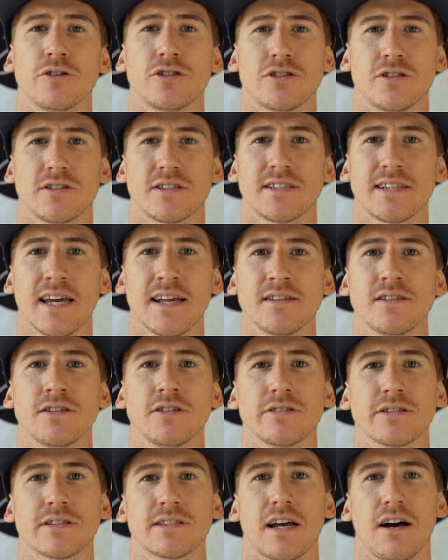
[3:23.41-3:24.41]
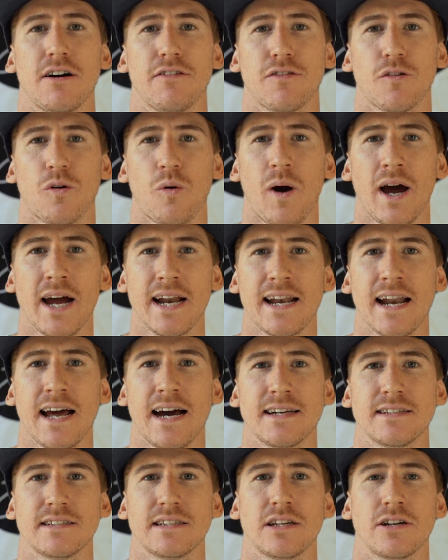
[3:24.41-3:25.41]
to center yourself quite
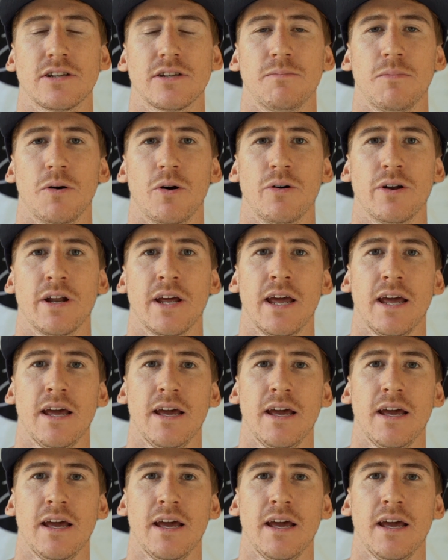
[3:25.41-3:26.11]
nicely on the board